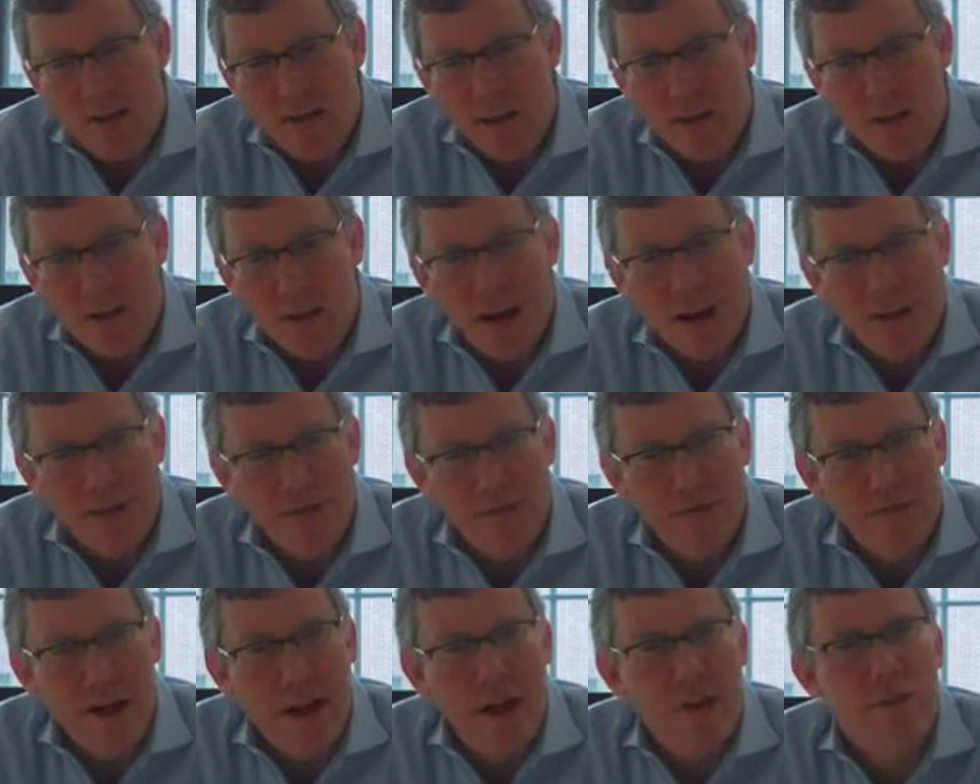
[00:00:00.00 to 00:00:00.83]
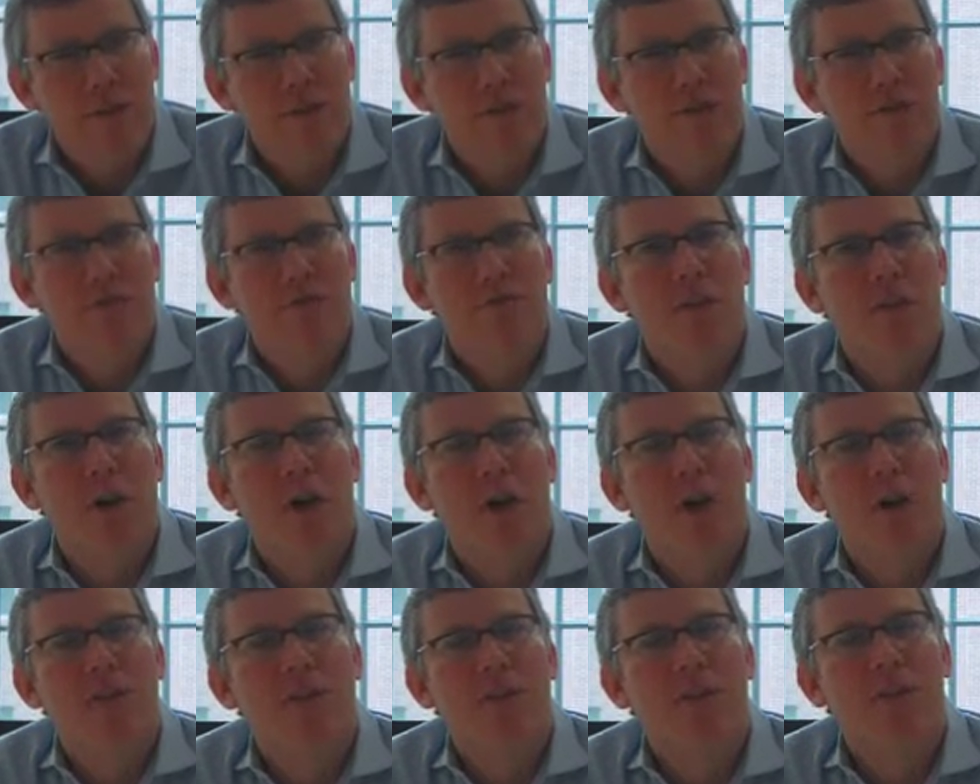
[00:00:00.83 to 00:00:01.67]
having a lot of founders
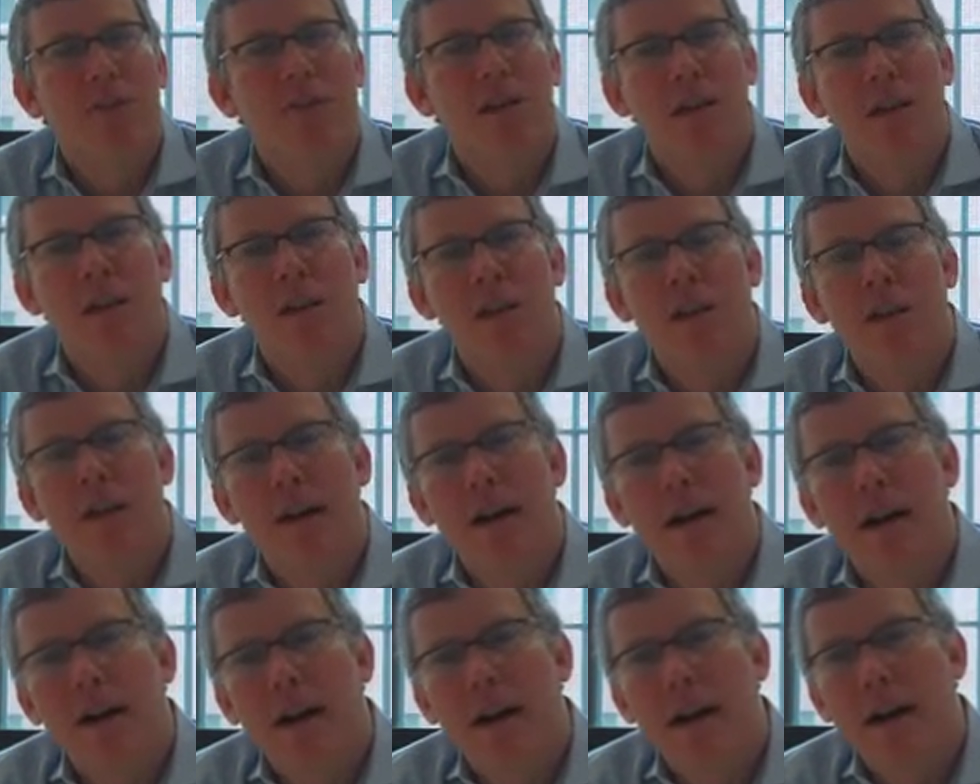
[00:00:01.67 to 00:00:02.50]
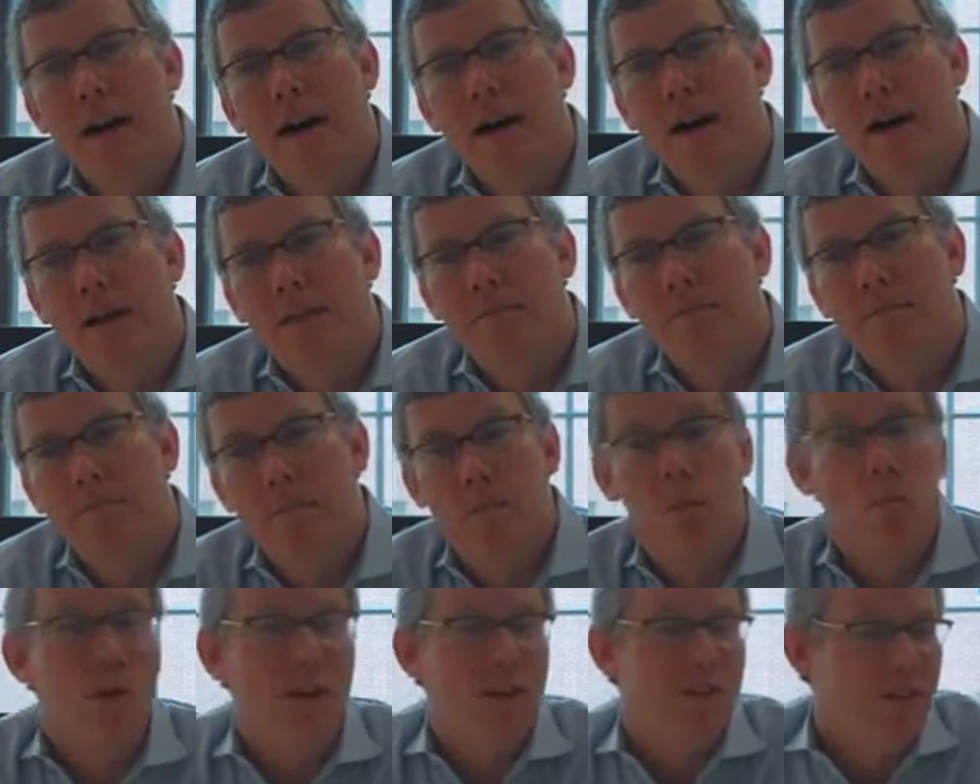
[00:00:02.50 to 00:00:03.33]
involved,
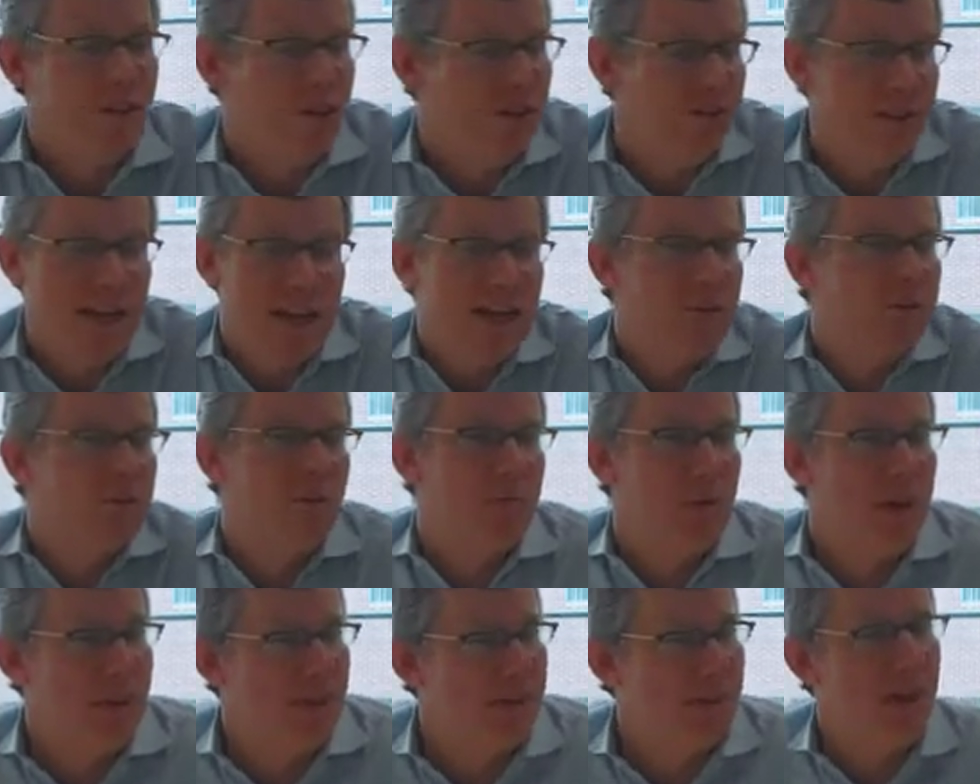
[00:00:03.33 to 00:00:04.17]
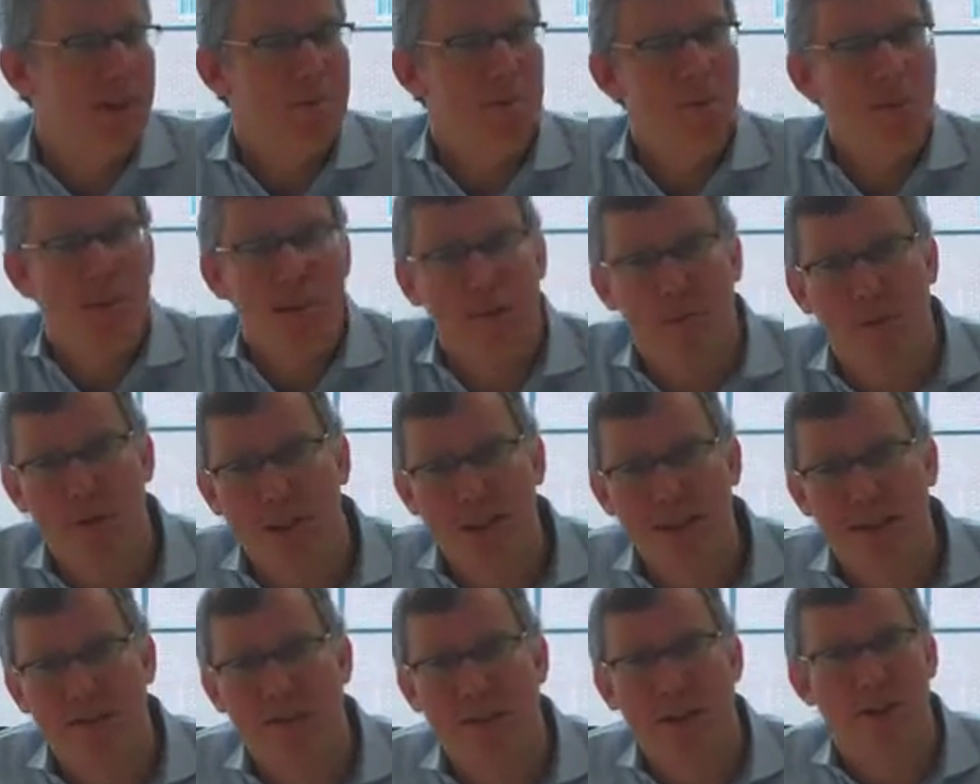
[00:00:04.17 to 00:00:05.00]
one is just financial. By the time you end up
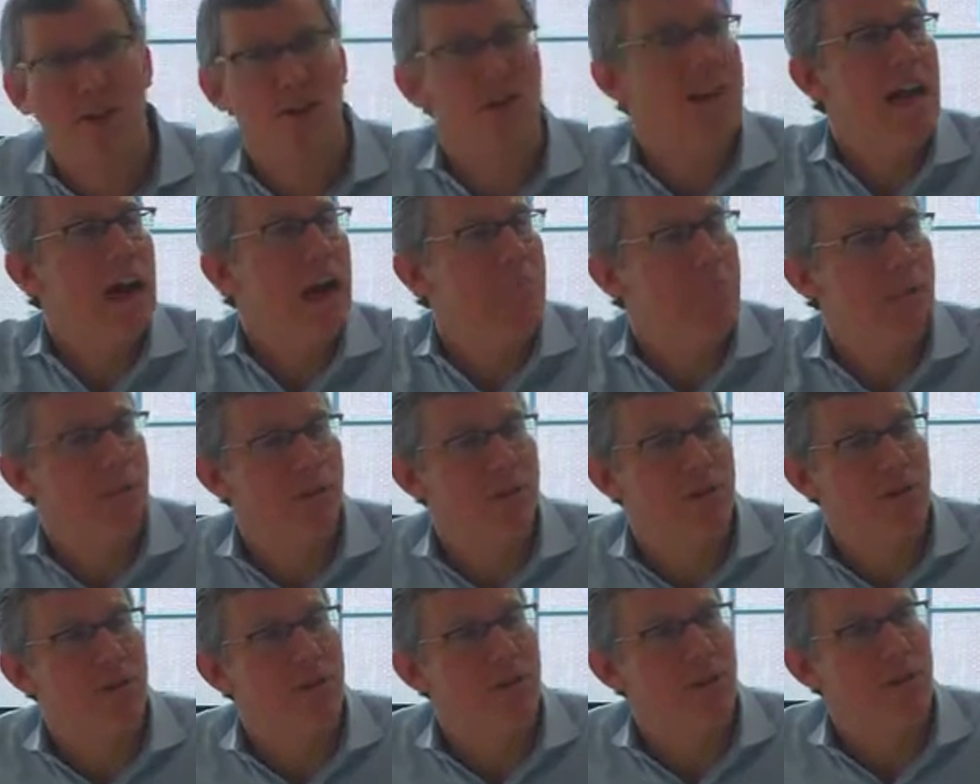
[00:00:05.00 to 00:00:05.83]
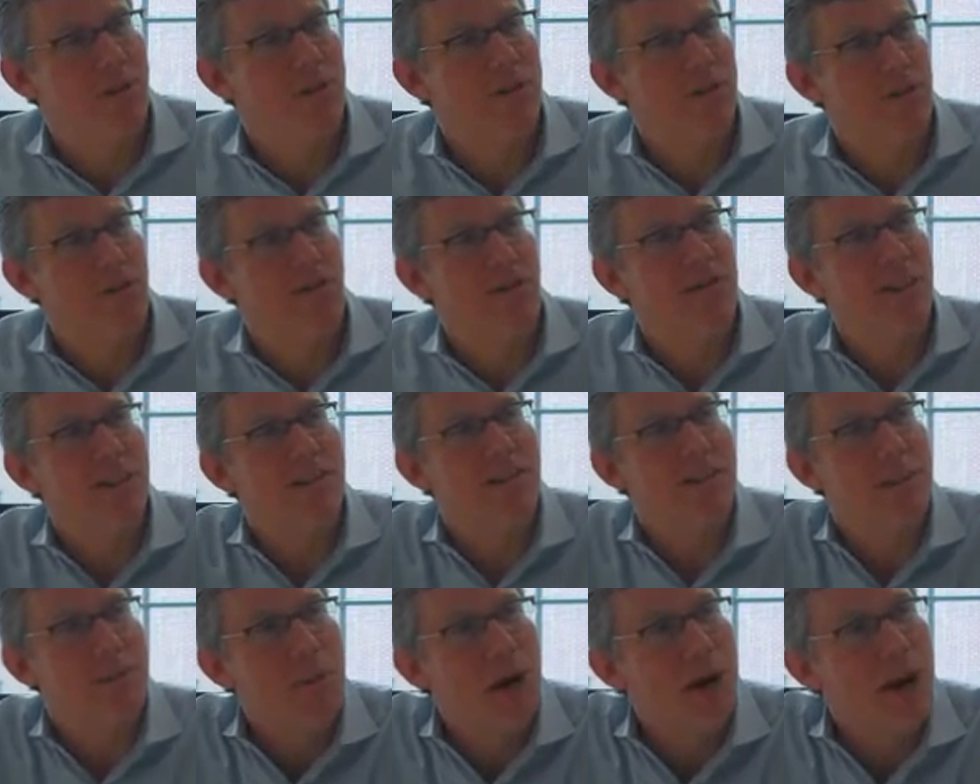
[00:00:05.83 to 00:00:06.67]
raising venture capital, your
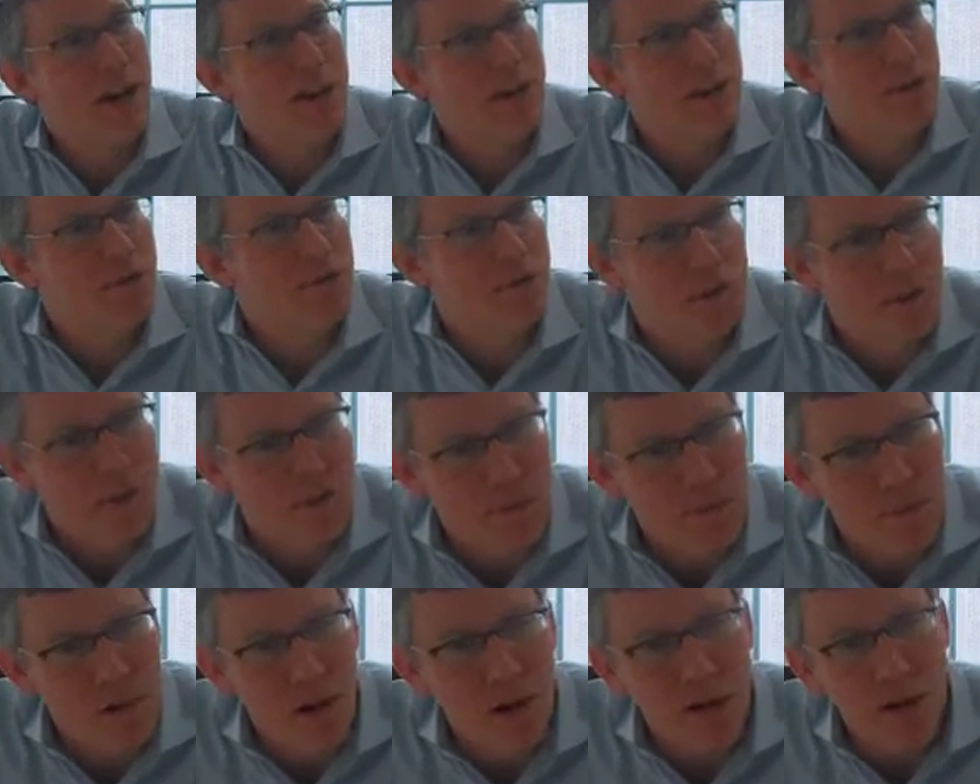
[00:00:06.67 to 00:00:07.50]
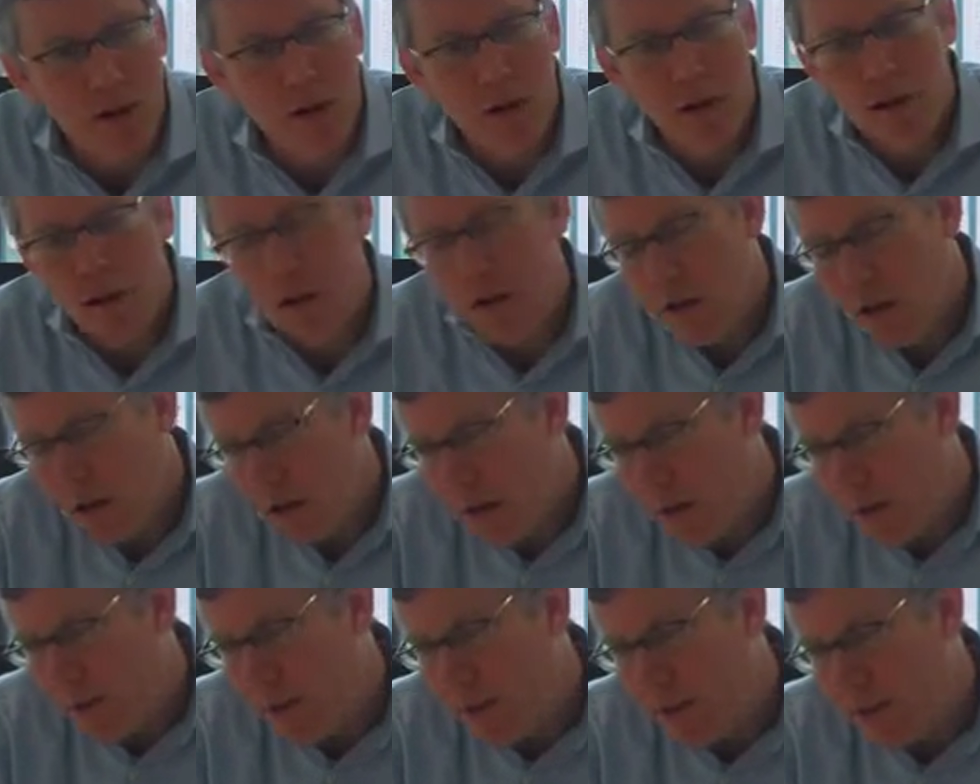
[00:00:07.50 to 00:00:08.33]
slice of the pie gets really small.
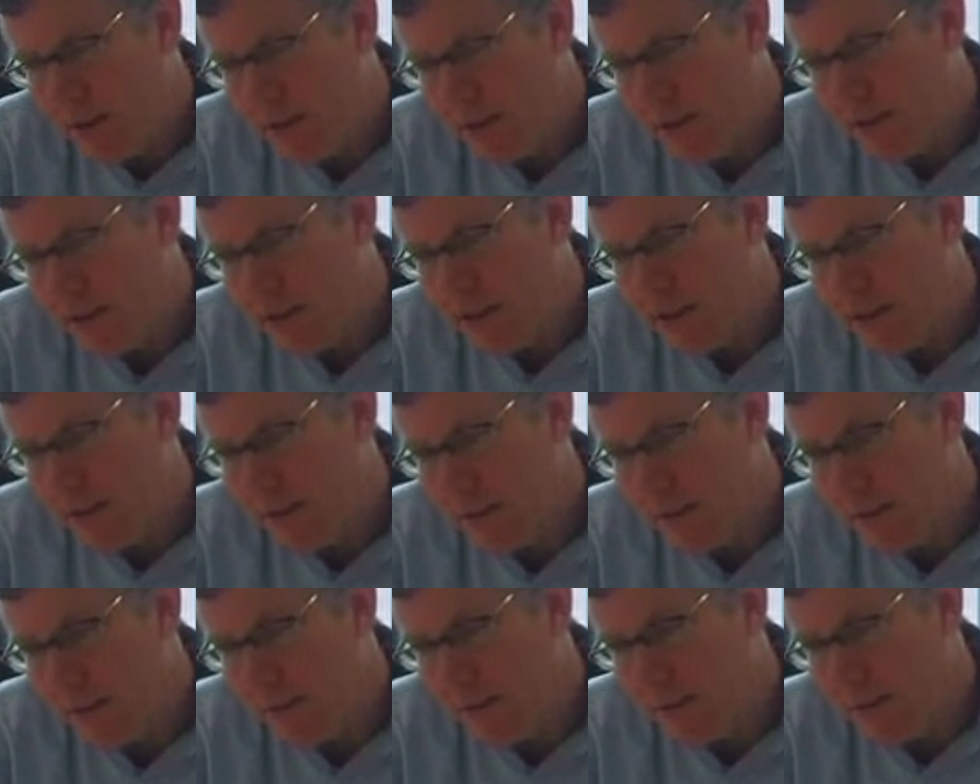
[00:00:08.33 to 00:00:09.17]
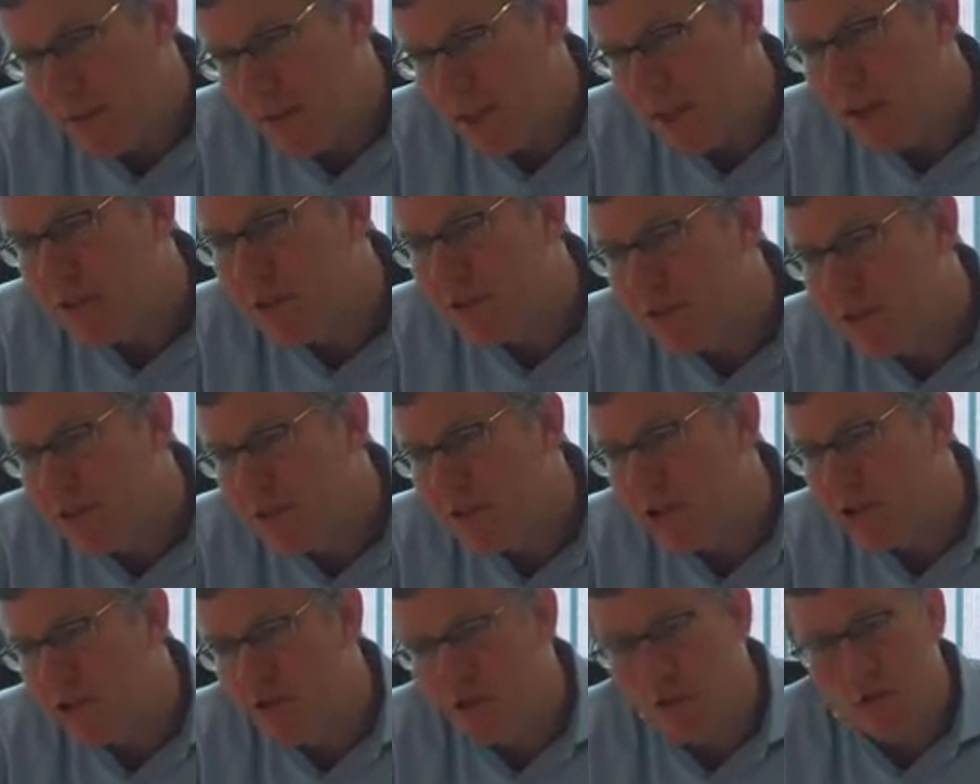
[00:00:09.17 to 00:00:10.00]
But the other
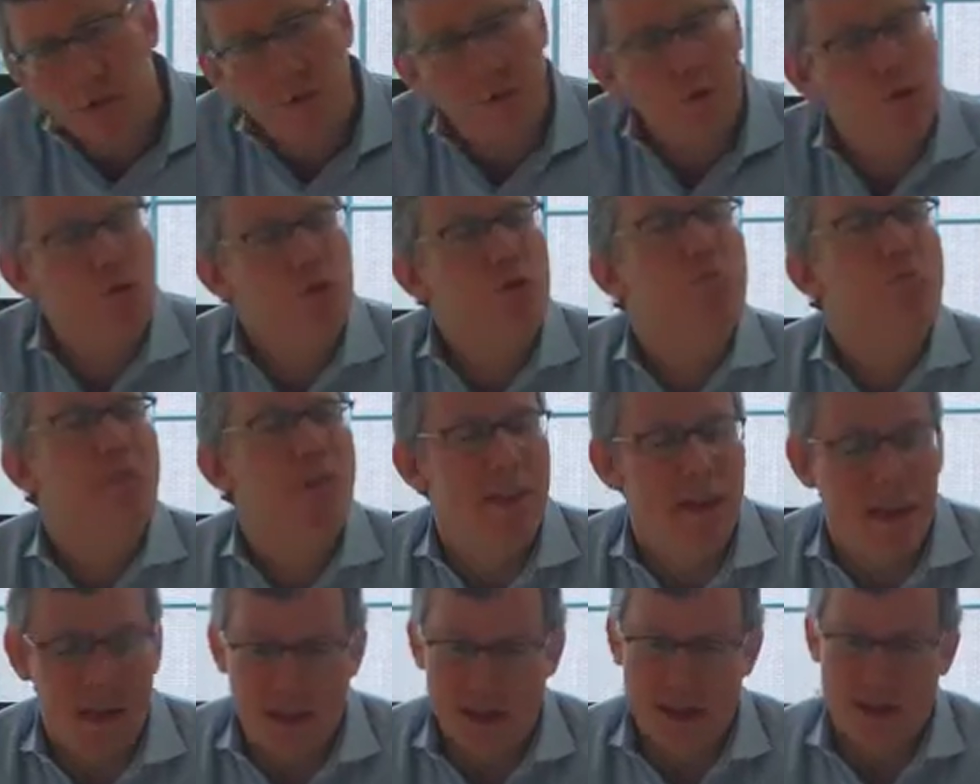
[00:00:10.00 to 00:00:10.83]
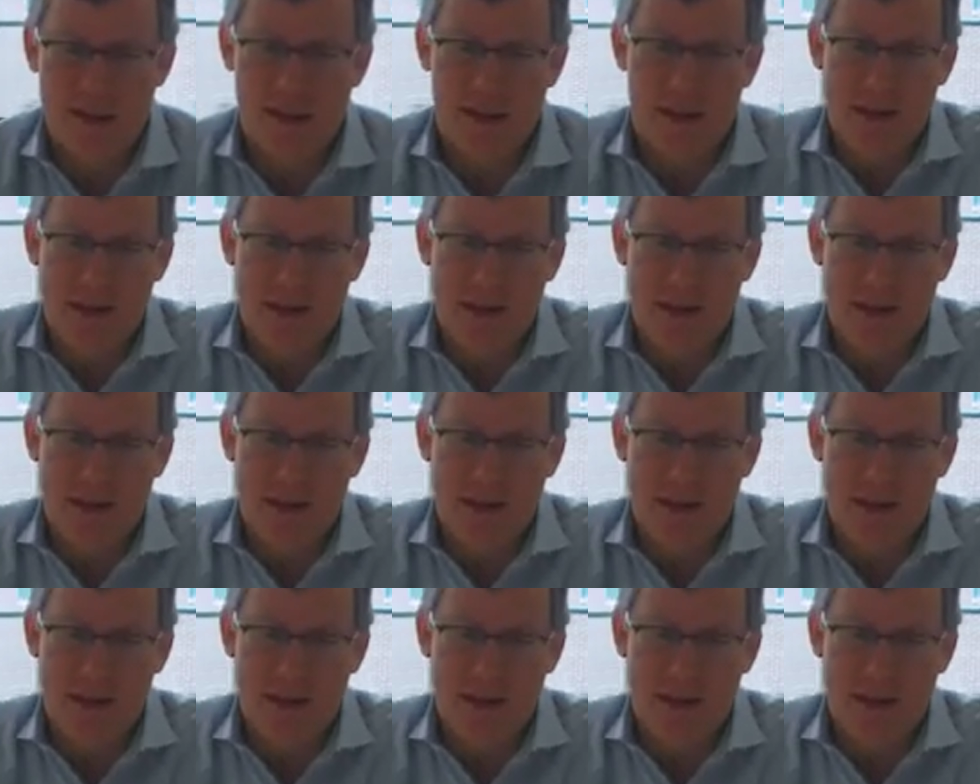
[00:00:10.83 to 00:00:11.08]
is just sort of groupthink.